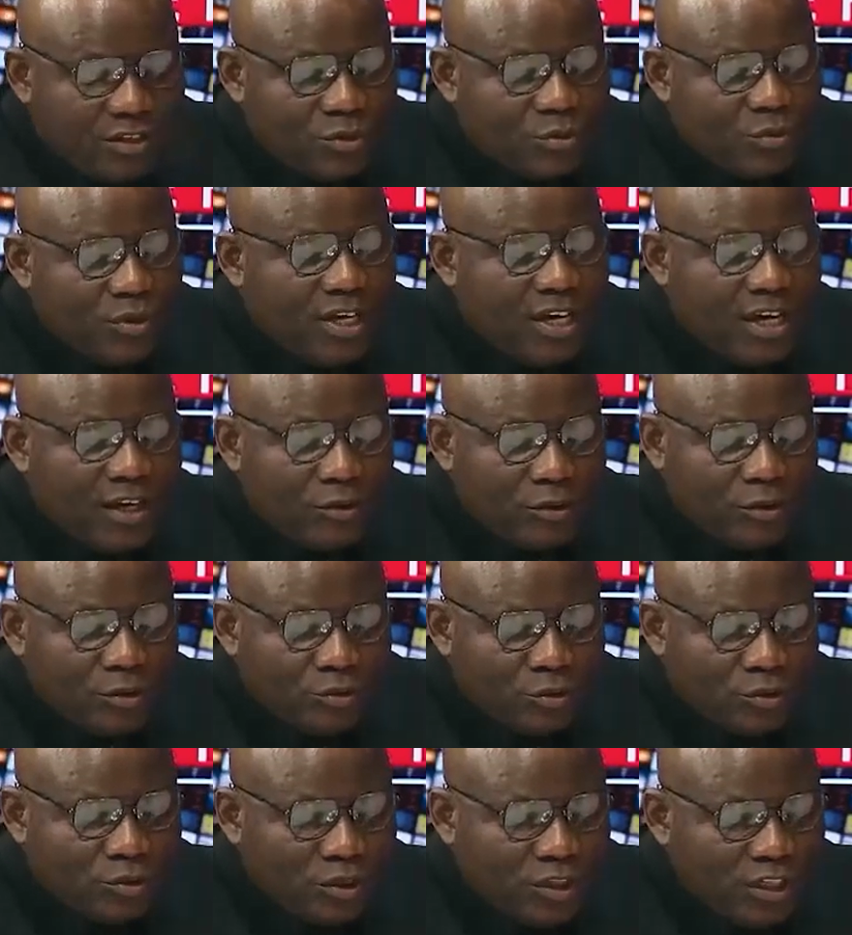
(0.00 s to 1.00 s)
were, and
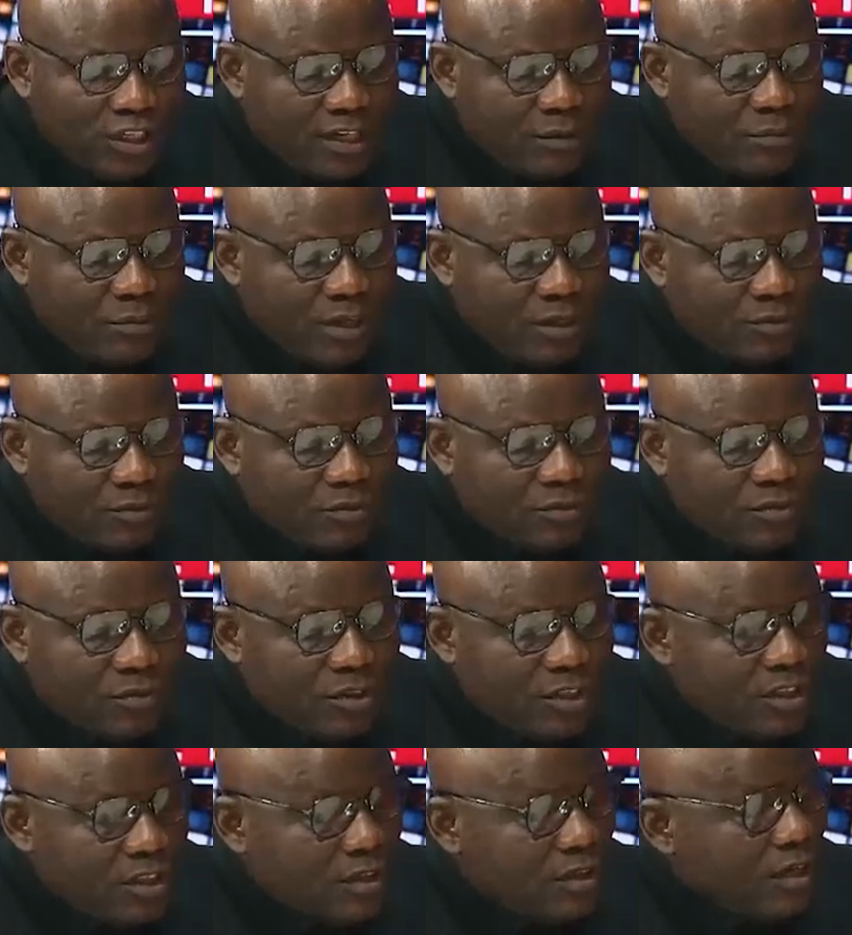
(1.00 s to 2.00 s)
also talking about
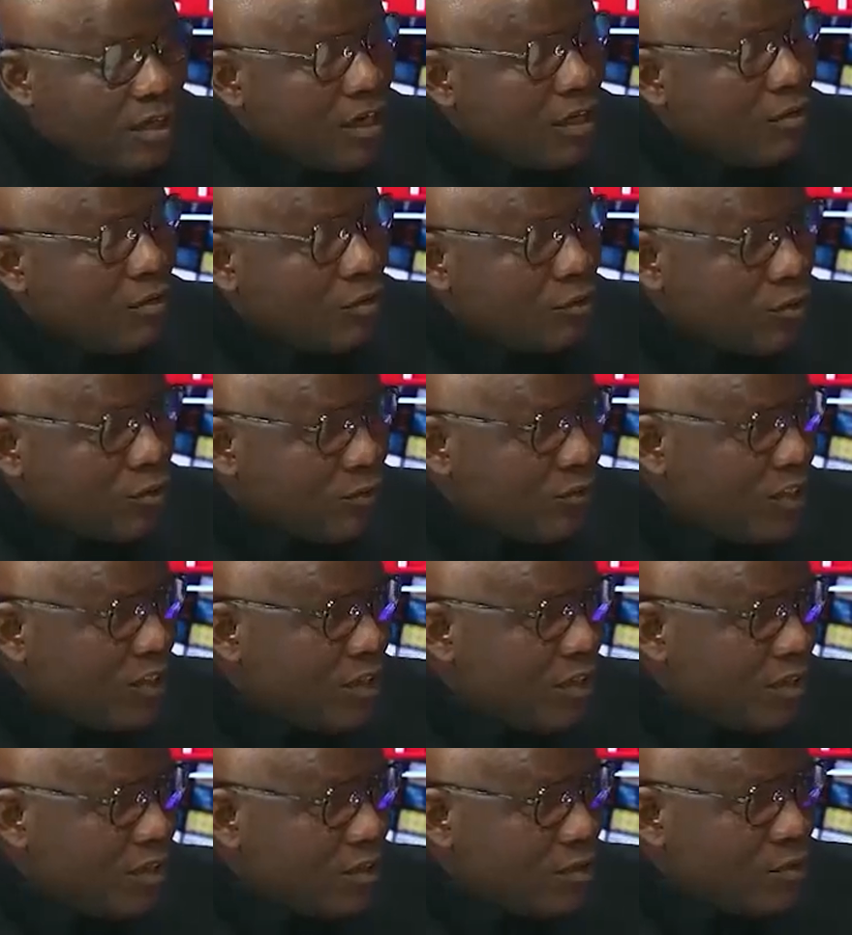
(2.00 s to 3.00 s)
the cost of
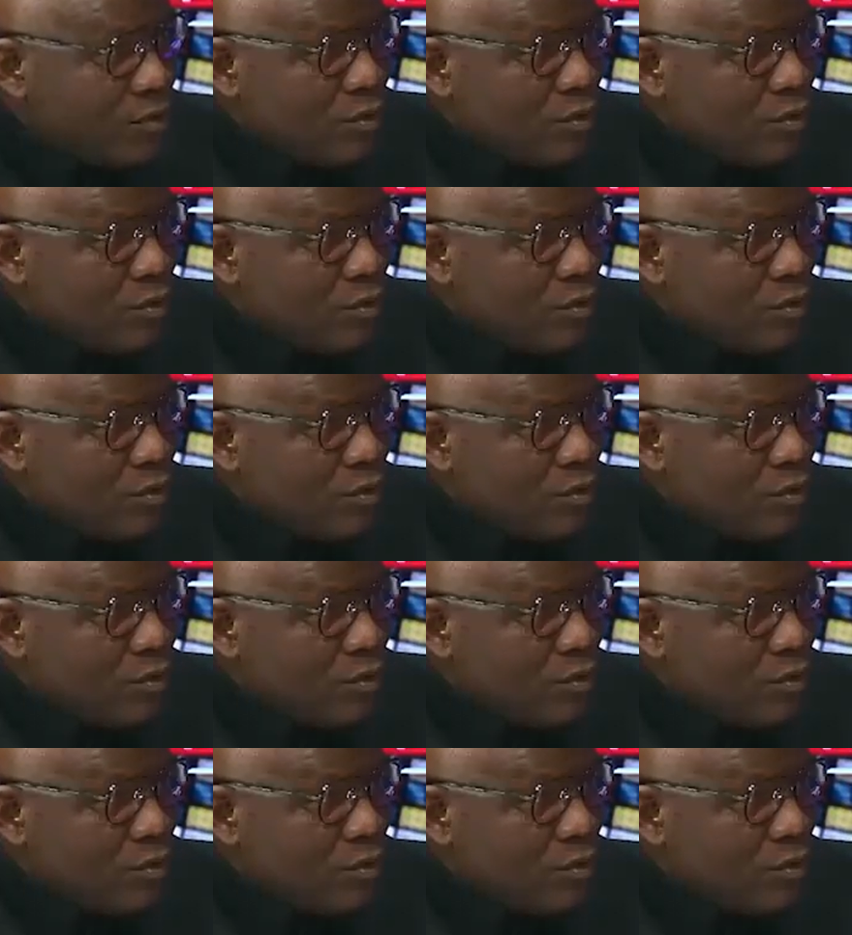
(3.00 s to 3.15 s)
road